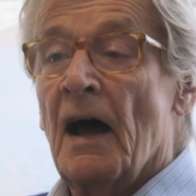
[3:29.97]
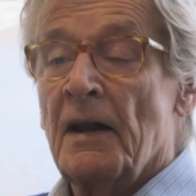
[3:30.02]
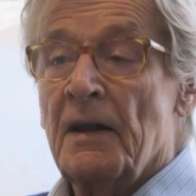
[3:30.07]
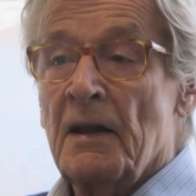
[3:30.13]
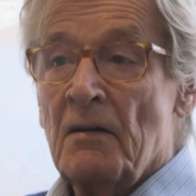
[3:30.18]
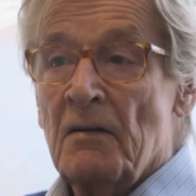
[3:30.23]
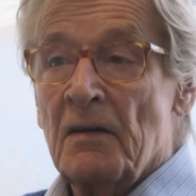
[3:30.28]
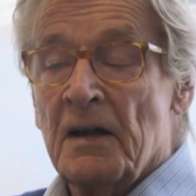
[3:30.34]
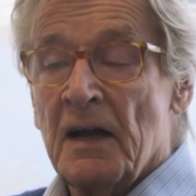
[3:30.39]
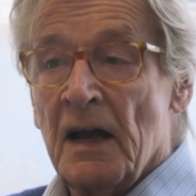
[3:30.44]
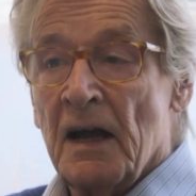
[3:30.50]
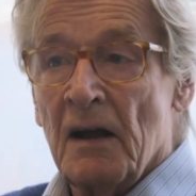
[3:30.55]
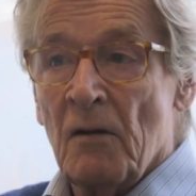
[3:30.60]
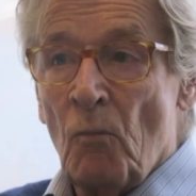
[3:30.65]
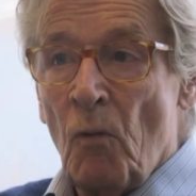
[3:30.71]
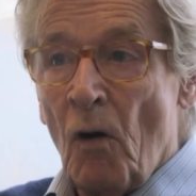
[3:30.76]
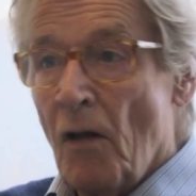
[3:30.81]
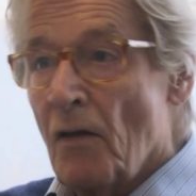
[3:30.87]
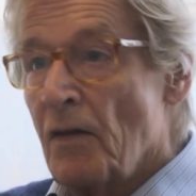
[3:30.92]
I don't
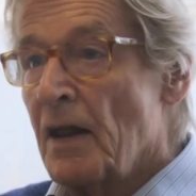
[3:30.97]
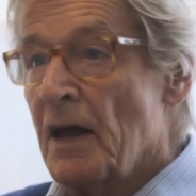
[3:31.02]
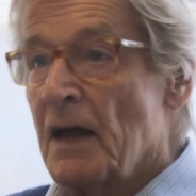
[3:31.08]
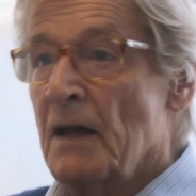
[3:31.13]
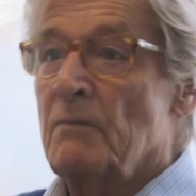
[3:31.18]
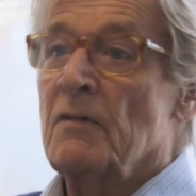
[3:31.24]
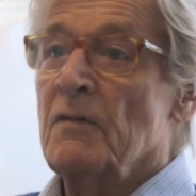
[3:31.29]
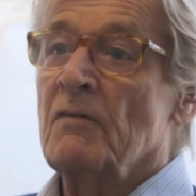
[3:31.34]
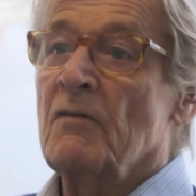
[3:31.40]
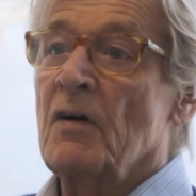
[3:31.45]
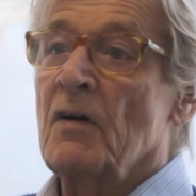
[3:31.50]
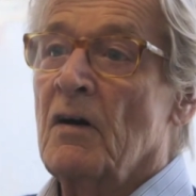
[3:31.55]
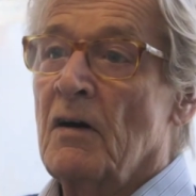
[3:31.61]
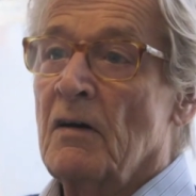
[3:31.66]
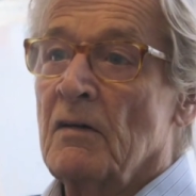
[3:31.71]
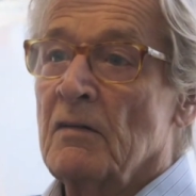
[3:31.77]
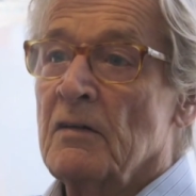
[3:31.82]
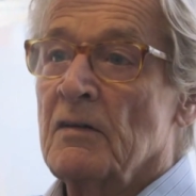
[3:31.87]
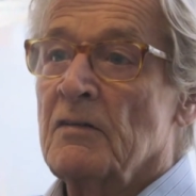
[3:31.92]
care what name you've
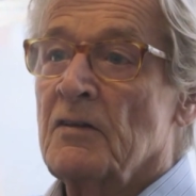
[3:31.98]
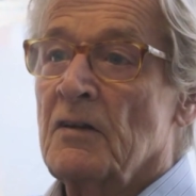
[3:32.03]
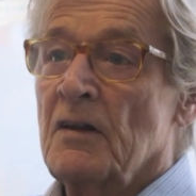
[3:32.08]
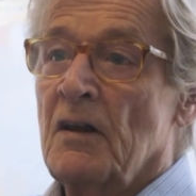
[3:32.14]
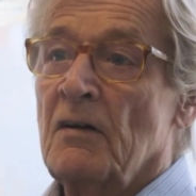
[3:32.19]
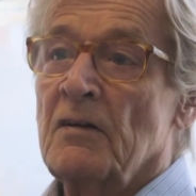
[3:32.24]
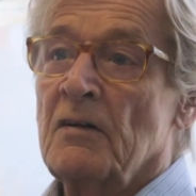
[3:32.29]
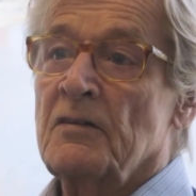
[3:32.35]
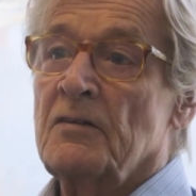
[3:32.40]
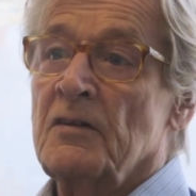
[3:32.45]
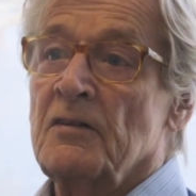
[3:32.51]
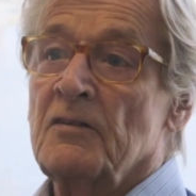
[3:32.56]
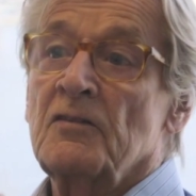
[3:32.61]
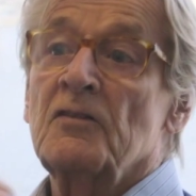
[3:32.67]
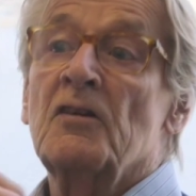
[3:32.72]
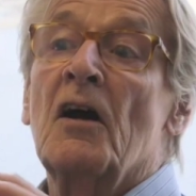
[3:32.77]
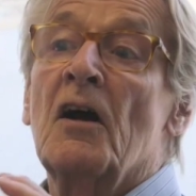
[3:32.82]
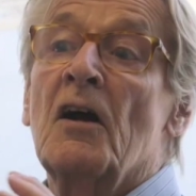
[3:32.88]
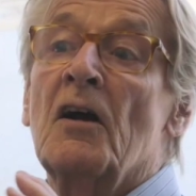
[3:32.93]
got, so long as
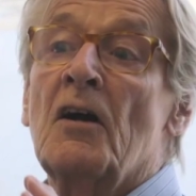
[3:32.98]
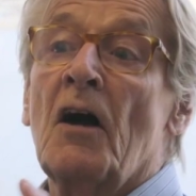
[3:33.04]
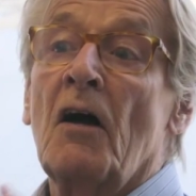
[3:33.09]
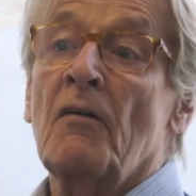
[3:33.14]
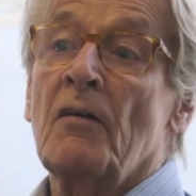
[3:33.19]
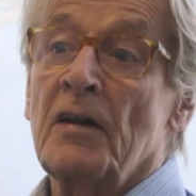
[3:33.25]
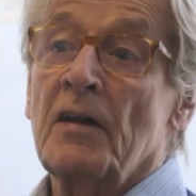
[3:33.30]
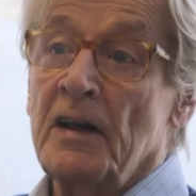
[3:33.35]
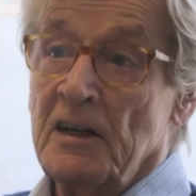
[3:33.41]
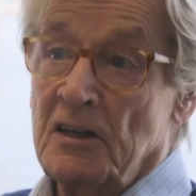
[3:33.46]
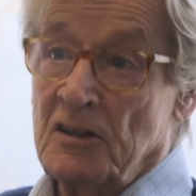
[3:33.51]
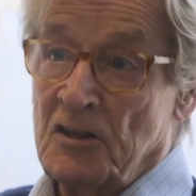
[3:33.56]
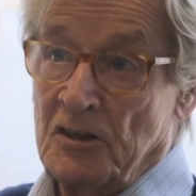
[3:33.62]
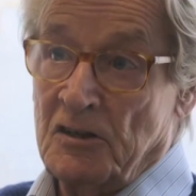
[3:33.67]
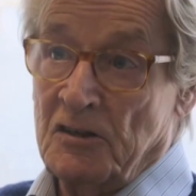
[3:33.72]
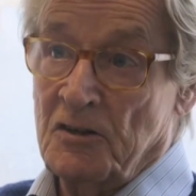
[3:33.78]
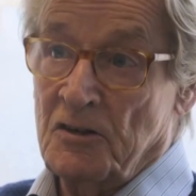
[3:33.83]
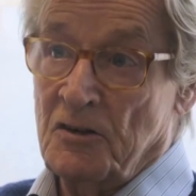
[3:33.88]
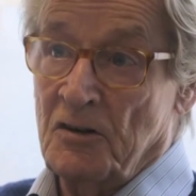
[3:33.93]
it's
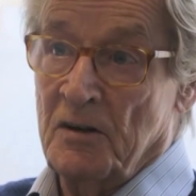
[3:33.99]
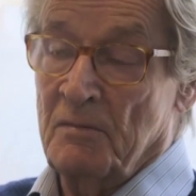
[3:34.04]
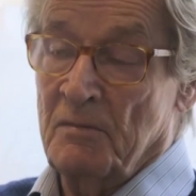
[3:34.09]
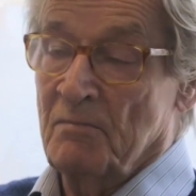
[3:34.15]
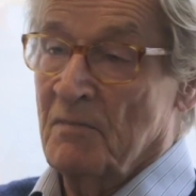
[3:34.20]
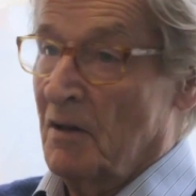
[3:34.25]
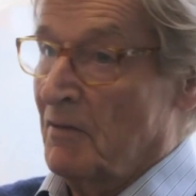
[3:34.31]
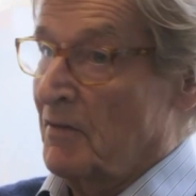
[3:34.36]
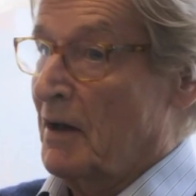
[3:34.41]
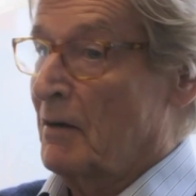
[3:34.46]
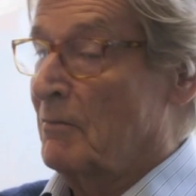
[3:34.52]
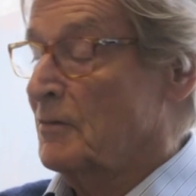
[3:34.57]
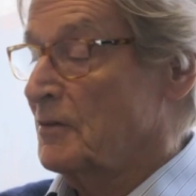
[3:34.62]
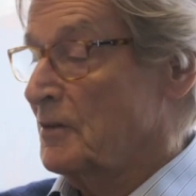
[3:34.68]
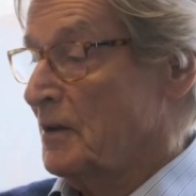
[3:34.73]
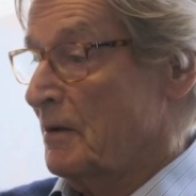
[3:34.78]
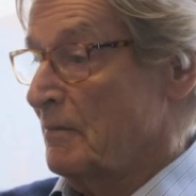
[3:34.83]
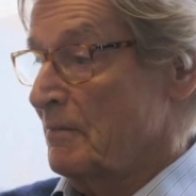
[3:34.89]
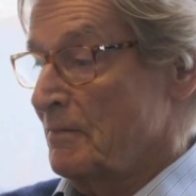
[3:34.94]
Coronation Street. And that
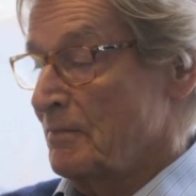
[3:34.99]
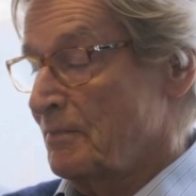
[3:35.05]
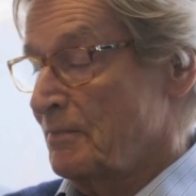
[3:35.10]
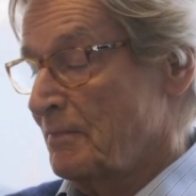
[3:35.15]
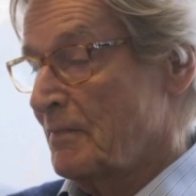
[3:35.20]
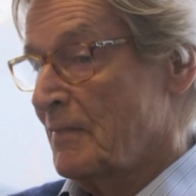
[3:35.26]
was it.